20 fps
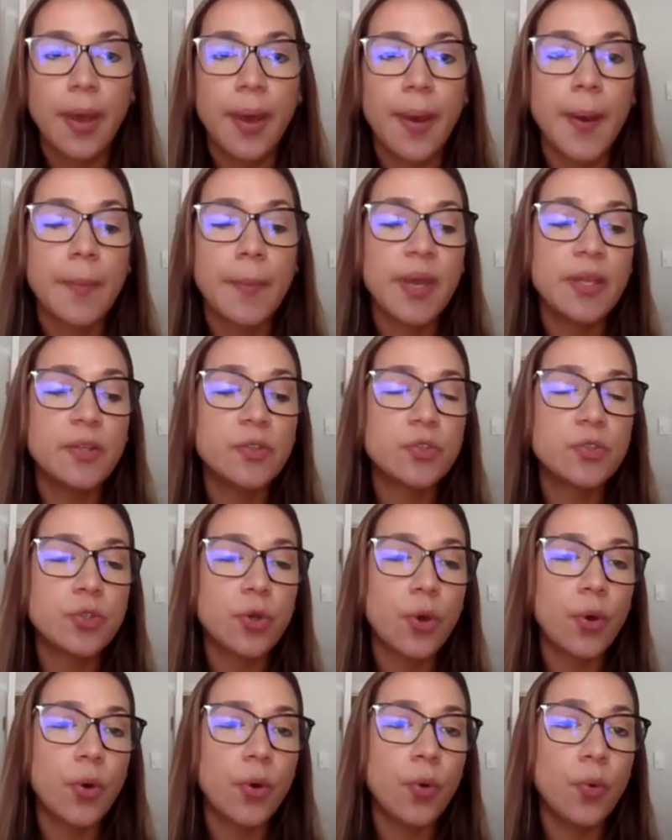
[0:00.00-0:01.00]
And
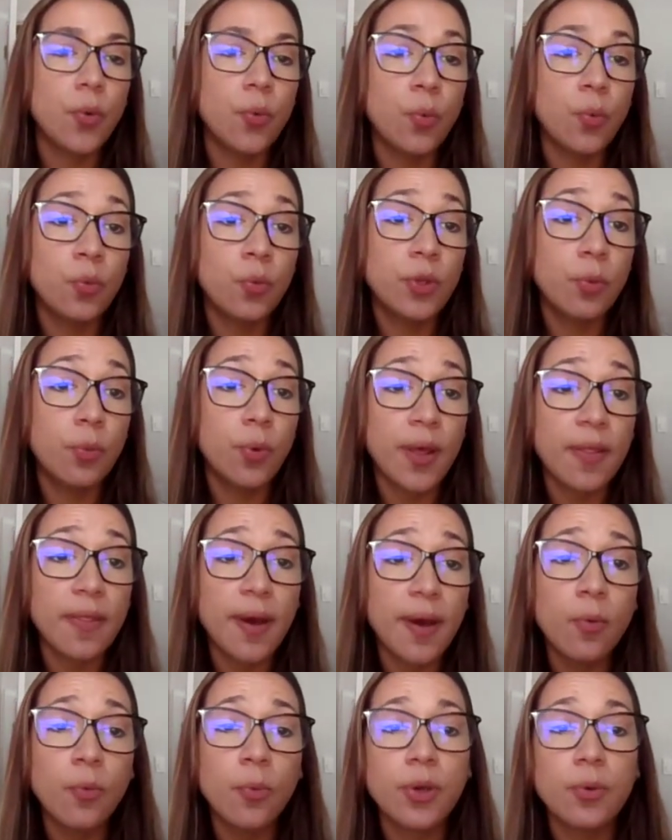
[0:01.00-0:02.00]
so the way
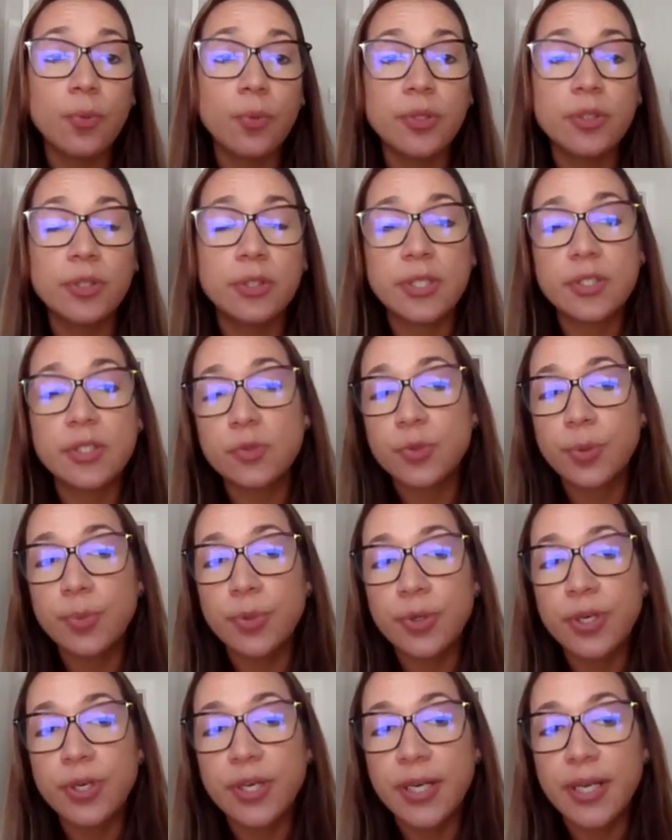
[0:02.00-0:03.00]
that we will
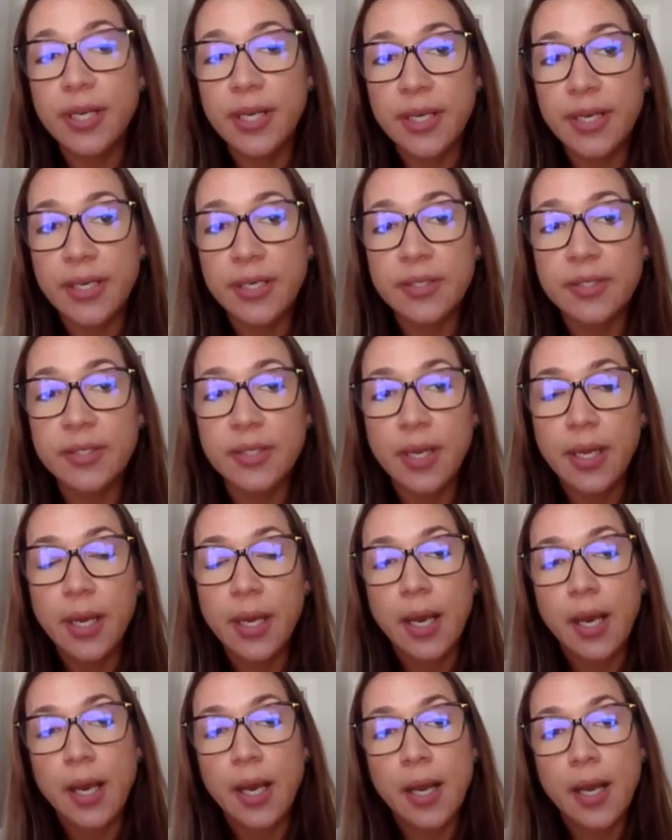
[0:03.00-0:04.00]
distribute it is,
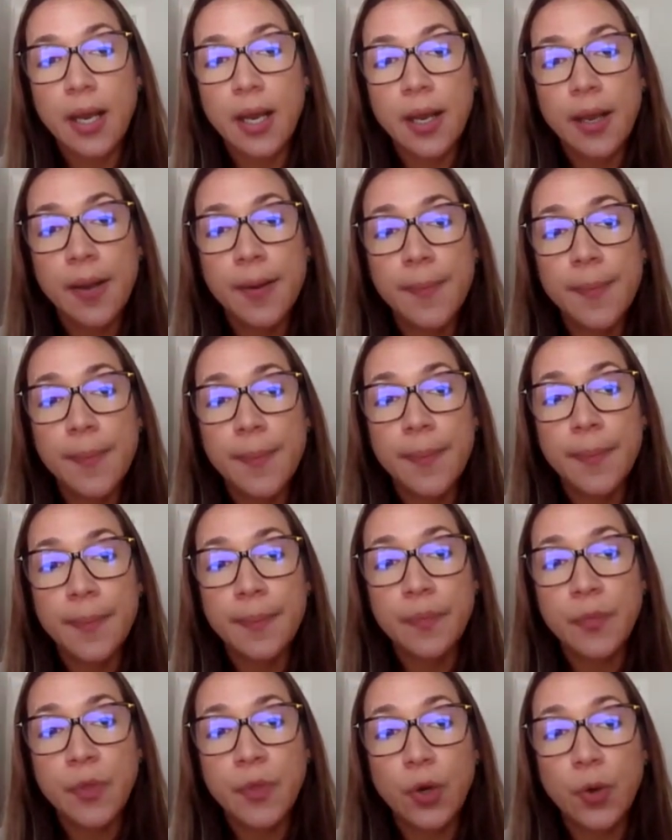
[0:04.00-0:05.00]

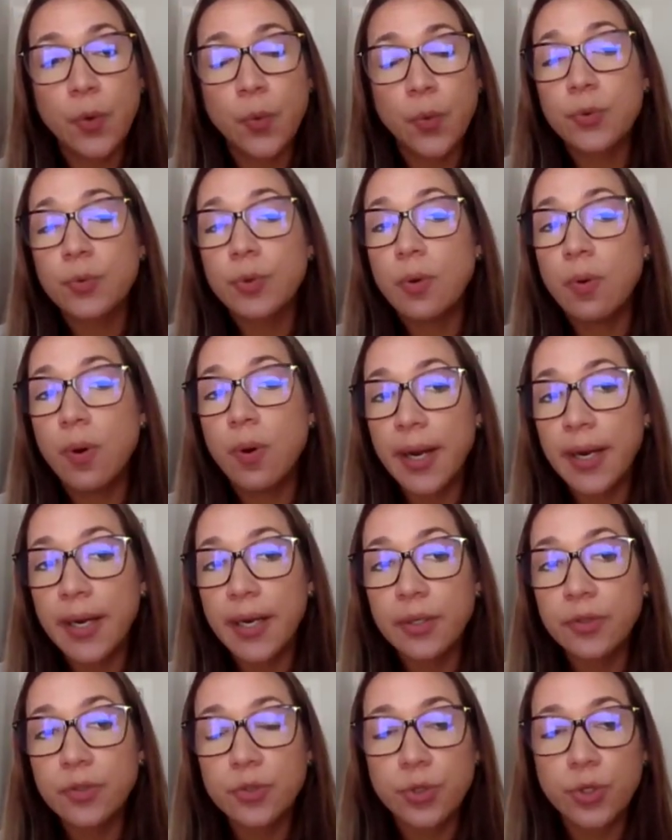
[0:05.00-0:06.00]
we're
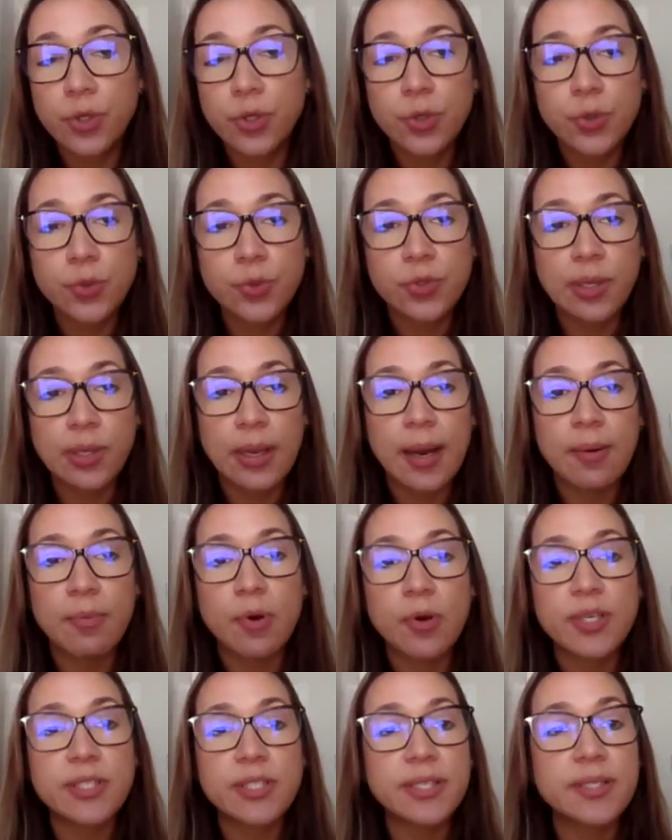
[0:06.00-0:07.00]
required to use the
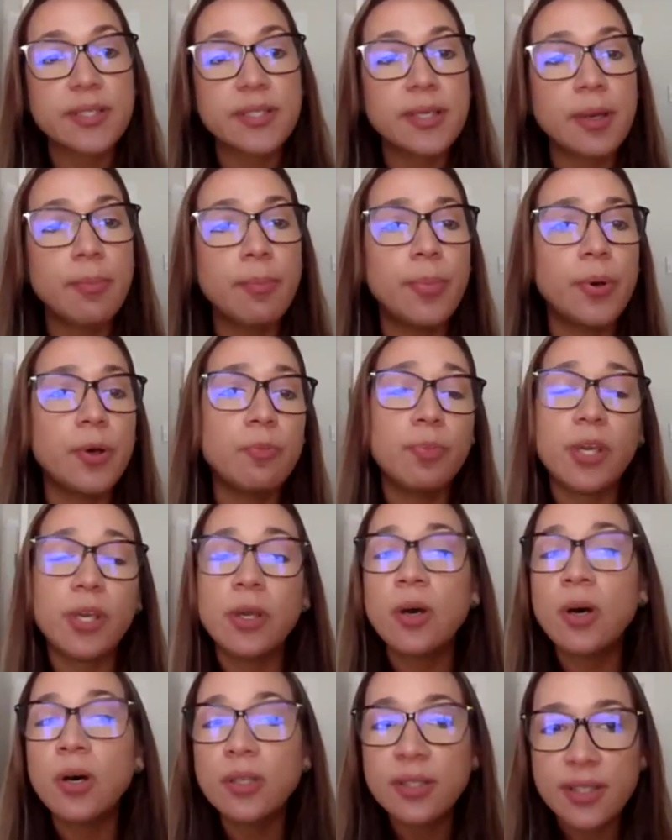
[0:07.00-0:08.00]
library system, but
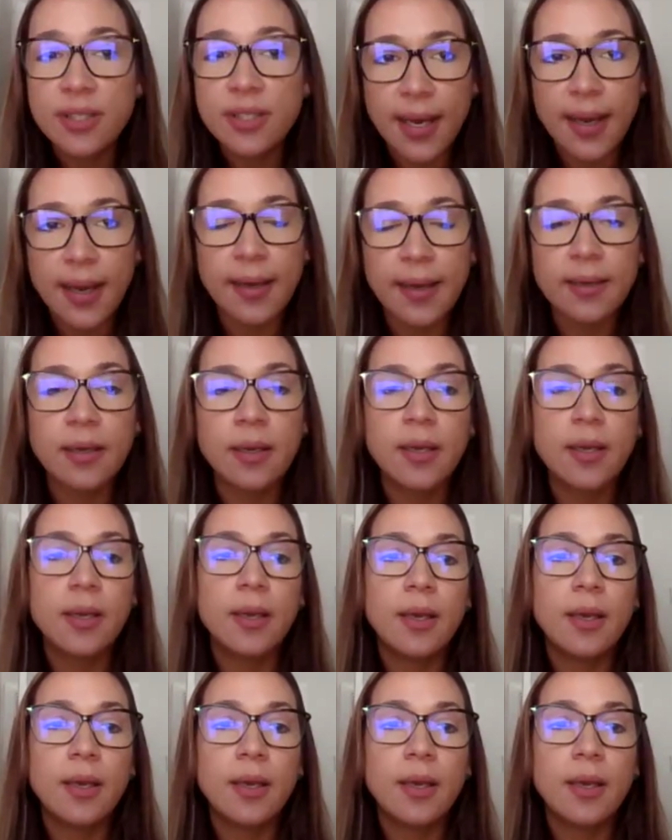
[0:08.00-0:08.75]
beyond that,